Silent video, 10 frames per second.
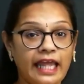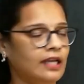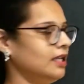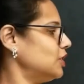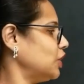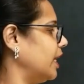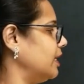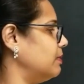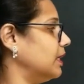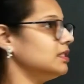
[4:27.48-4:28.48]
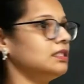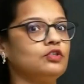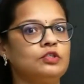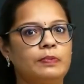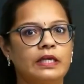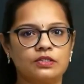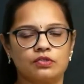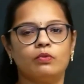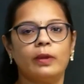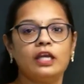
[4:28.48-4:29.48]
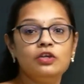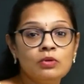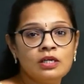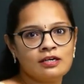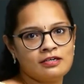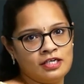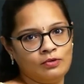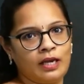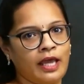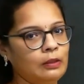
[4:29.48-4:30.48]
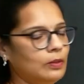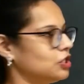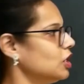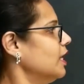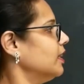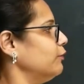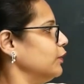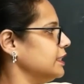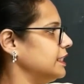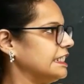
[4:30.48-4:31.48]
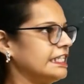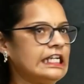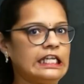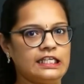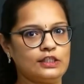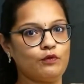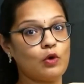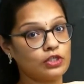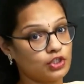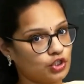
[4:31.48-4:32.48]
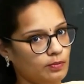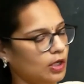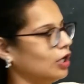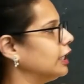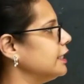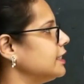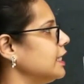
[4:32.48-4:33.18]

Then the child begins to speak. So when you learn a new language, the first skill is focus should be on